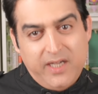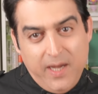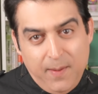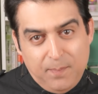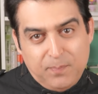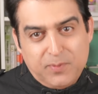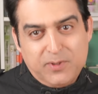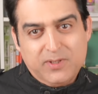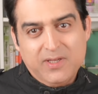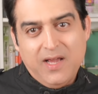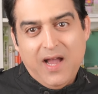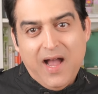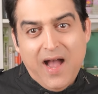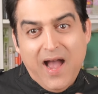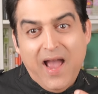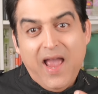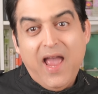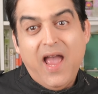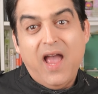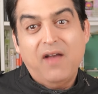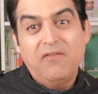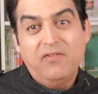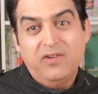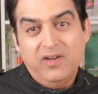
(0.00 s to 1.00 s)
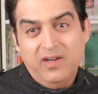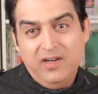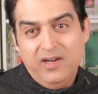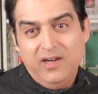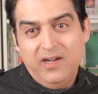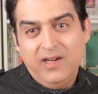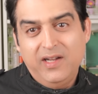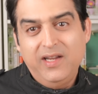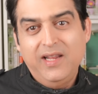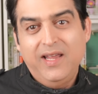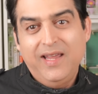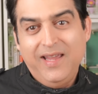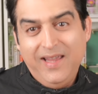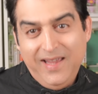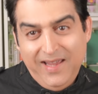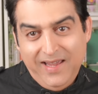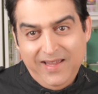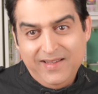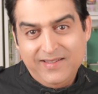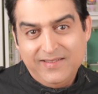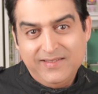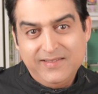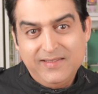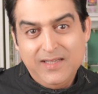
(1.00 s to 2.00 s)
tips I have heard
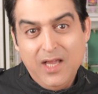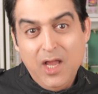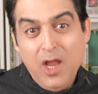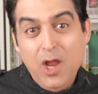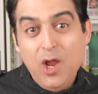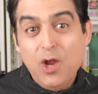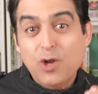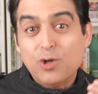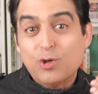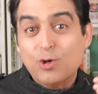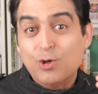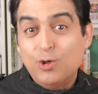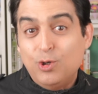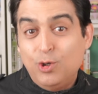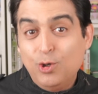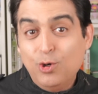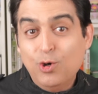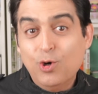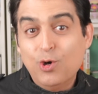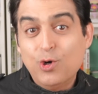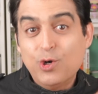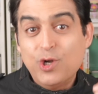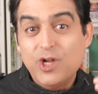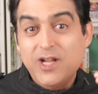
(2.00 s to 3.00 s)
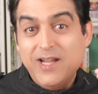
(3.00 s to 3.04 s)
is to do